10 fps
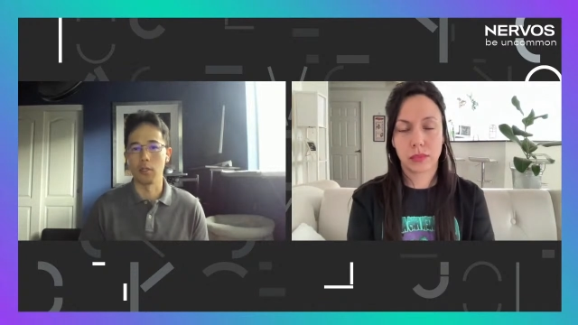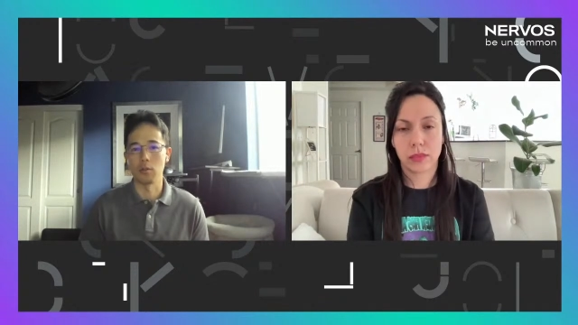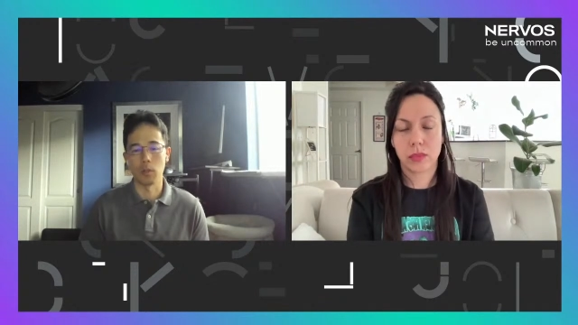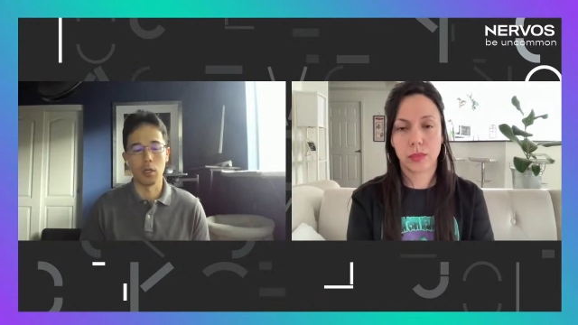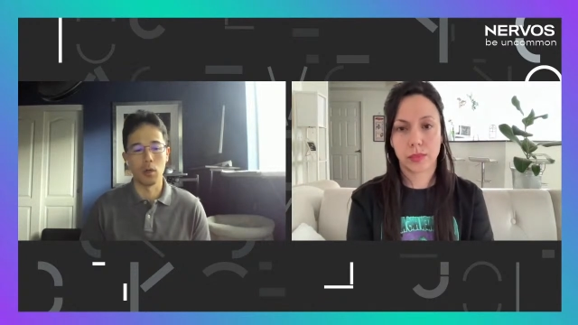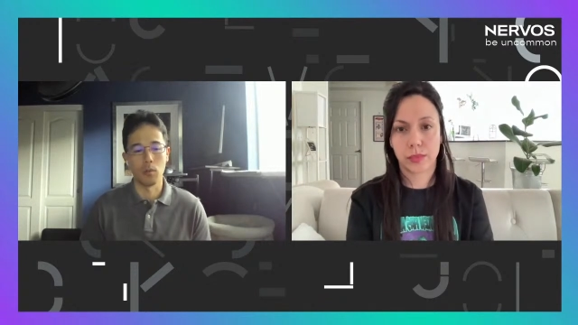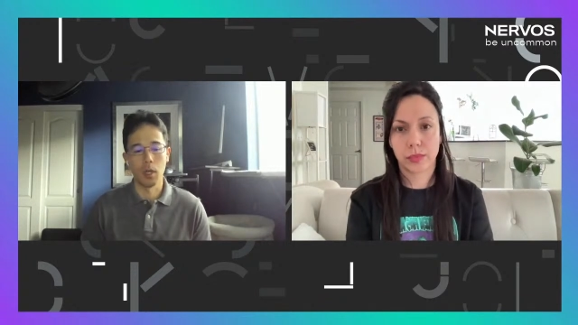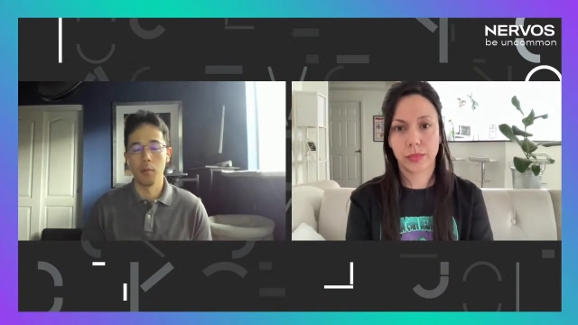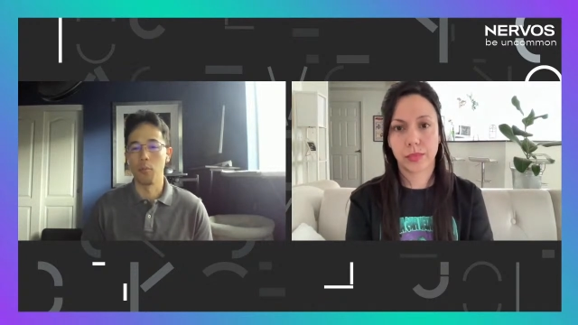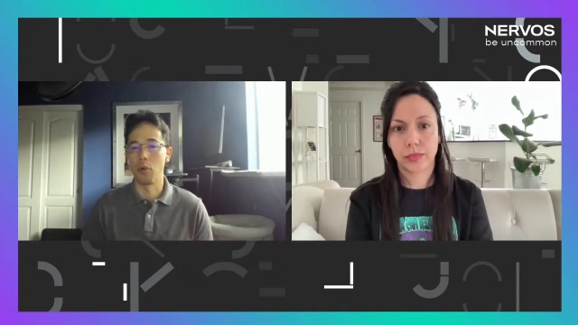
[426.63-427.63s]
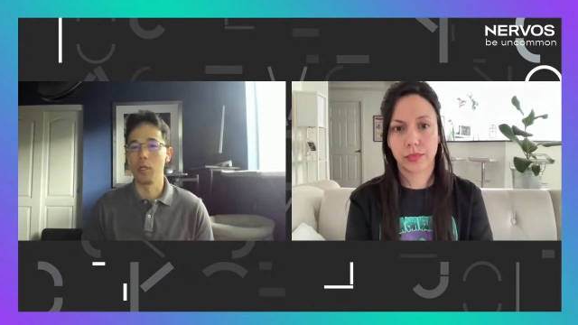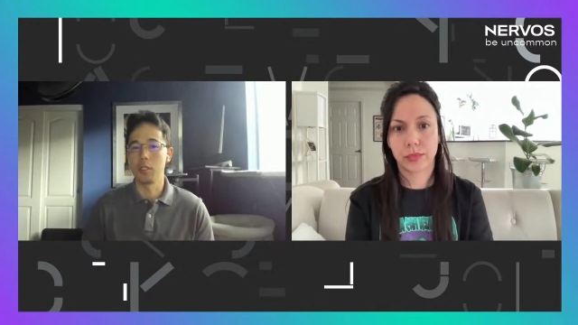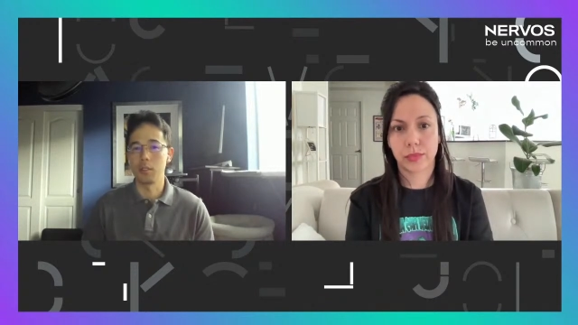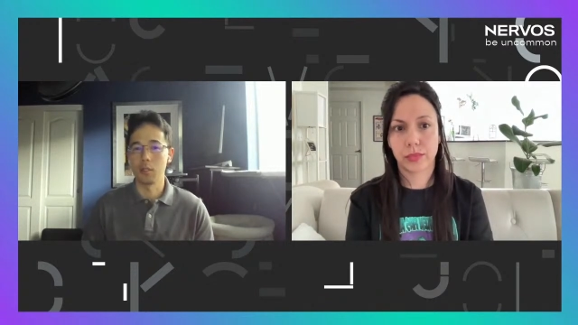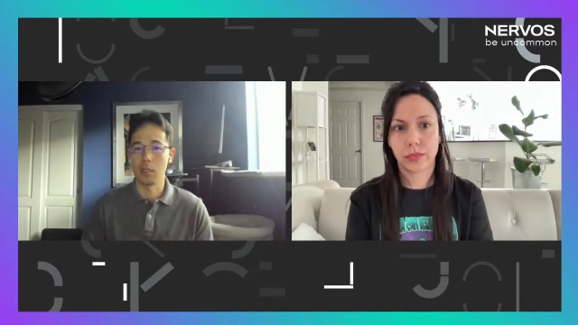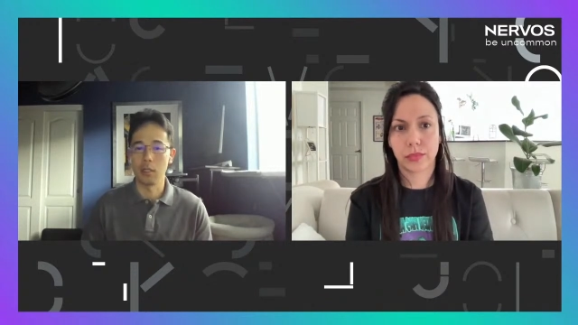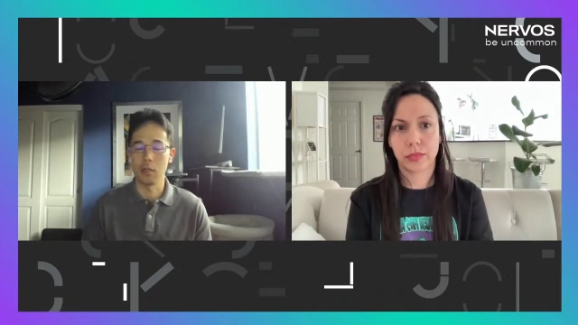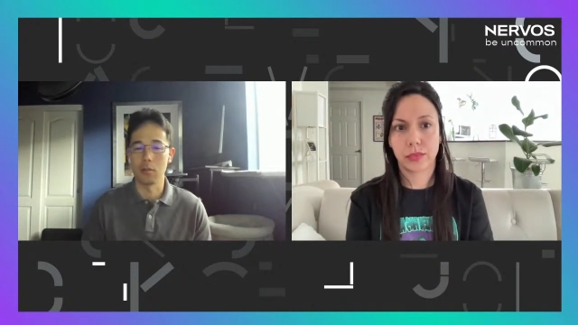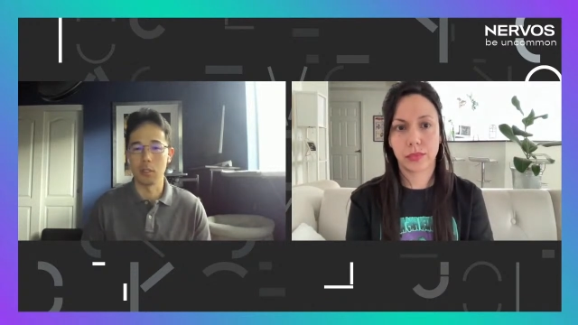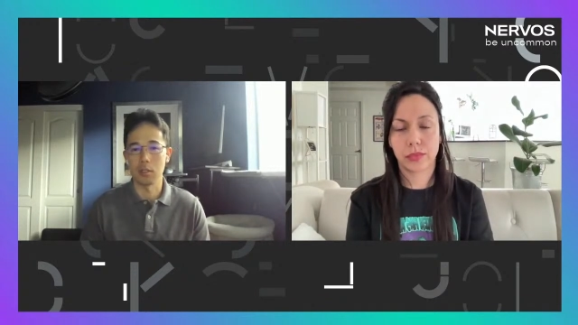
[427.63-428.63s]
Speaker 1: As we know, bridges in the
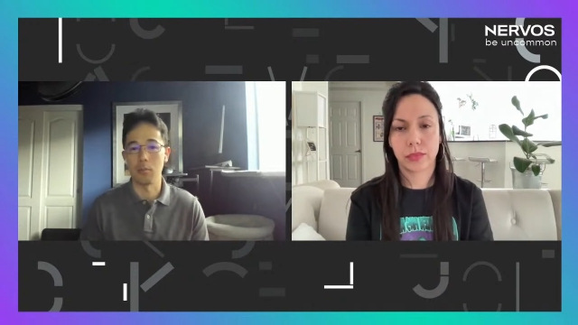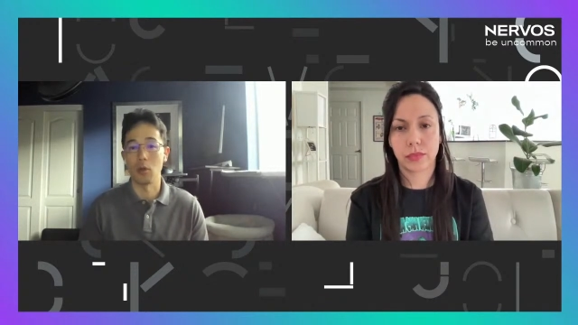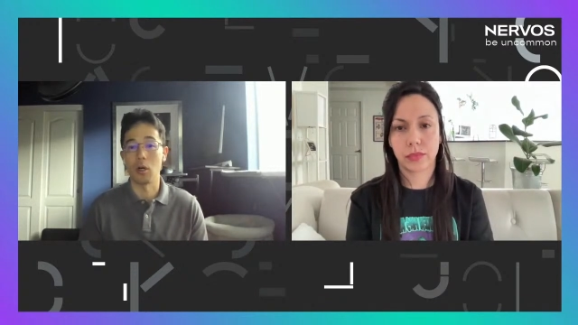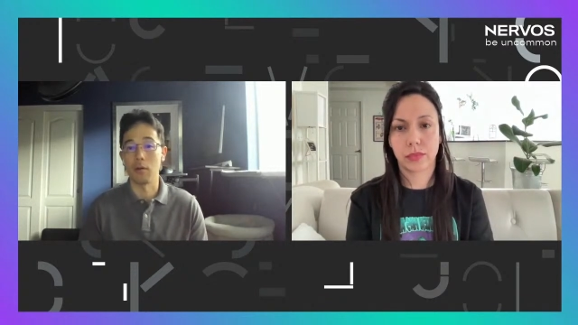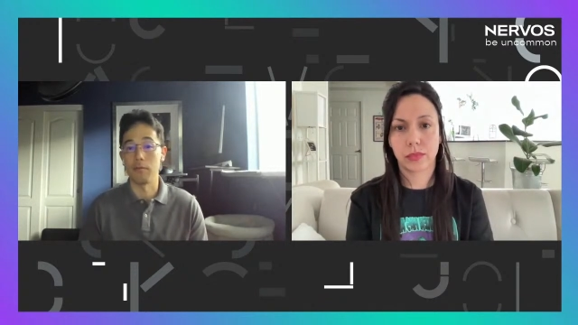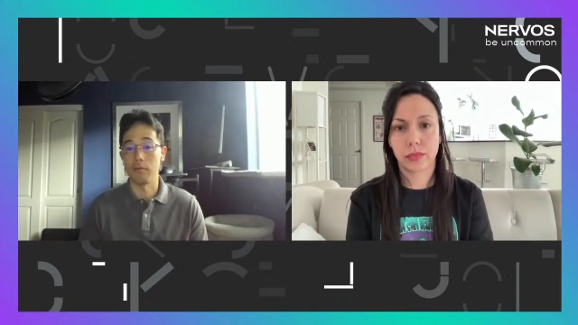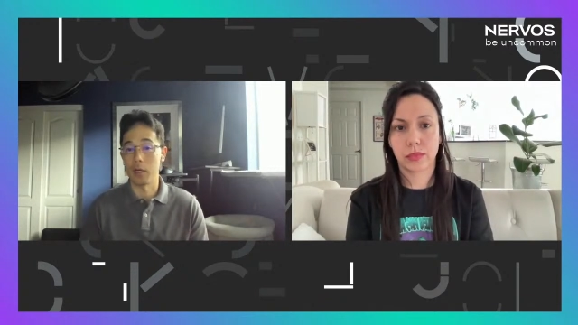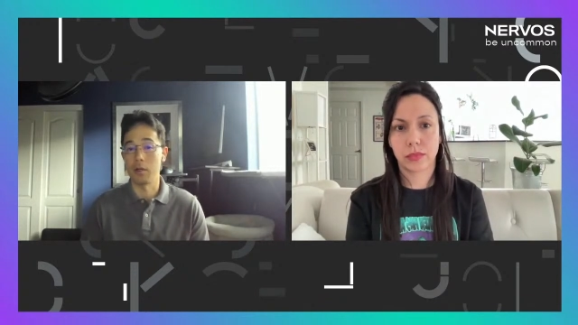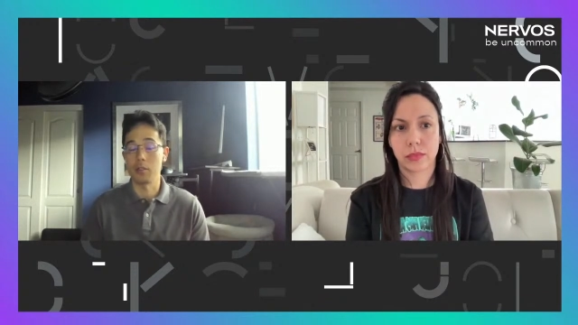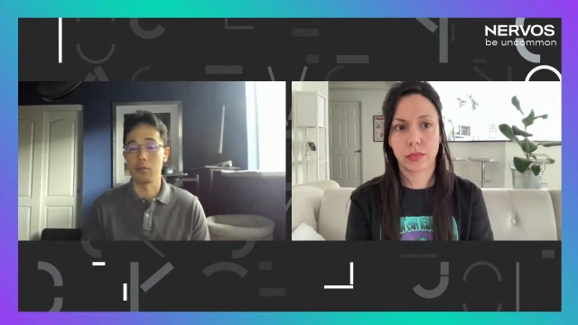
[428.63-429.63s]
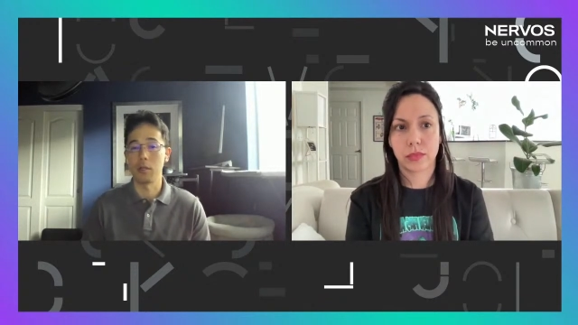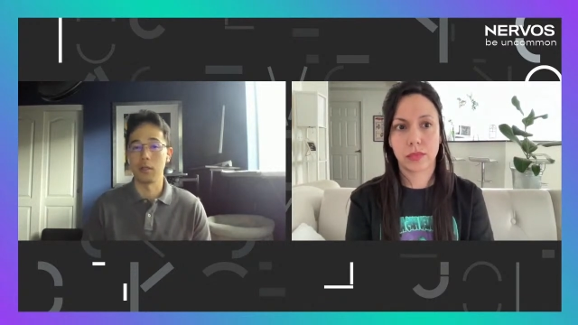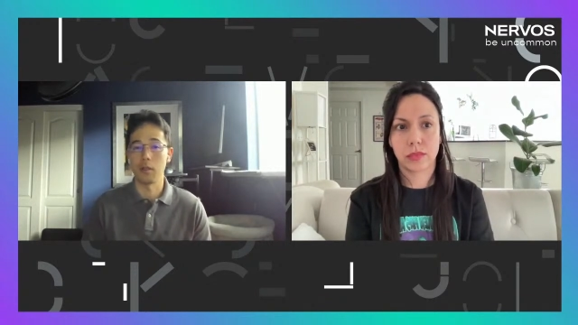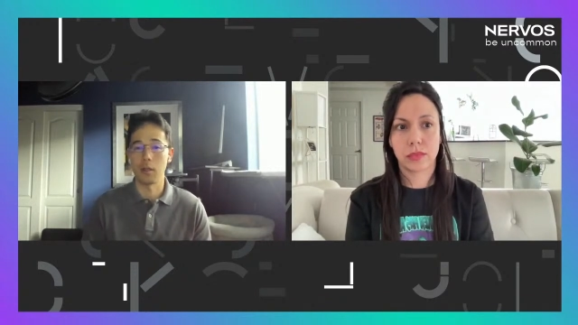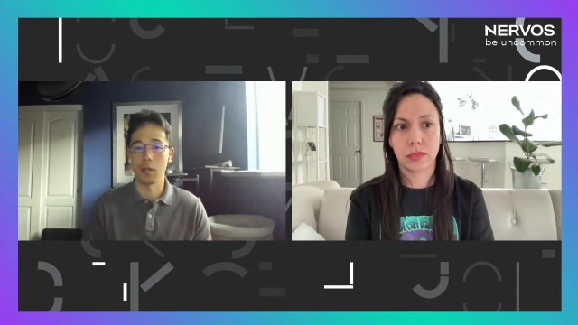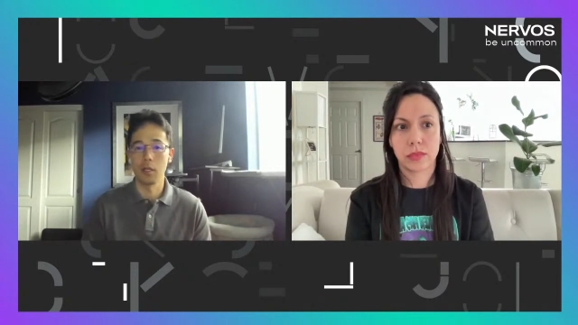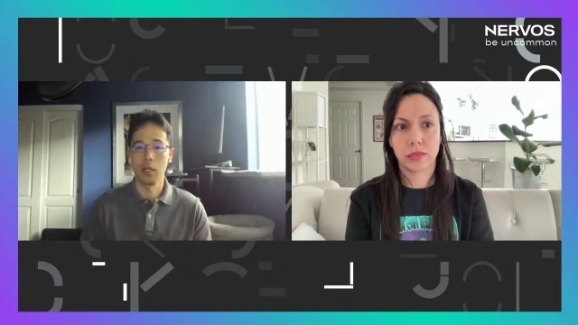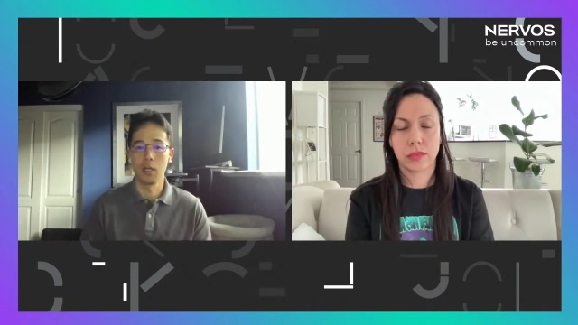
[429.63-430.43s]
ecosystem are a very tricky thing.